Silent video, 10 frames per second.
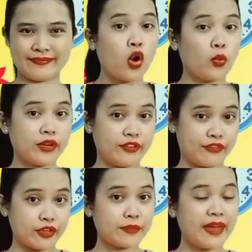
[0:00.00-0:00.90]
When the
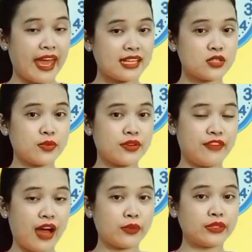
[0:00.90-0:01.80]
verb ends with
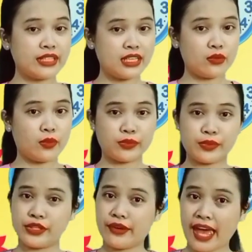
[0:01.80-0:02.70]
vowel E, what will
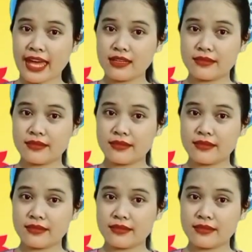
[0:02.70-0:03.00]
you add?